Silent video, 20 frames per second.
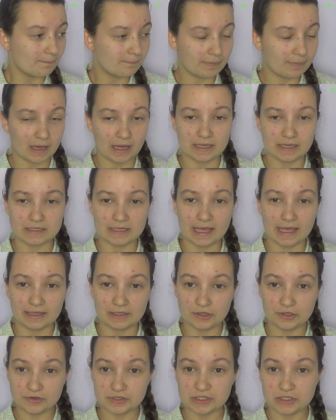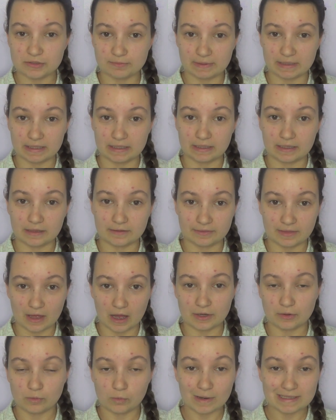But it used to be
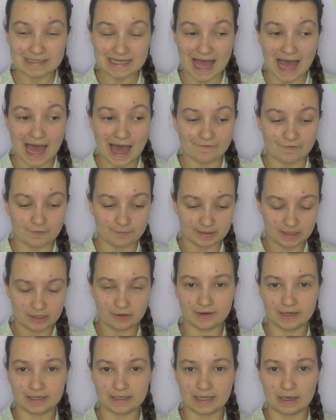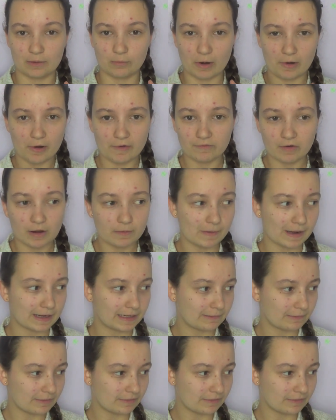that I'd always have a period kit wherever I went,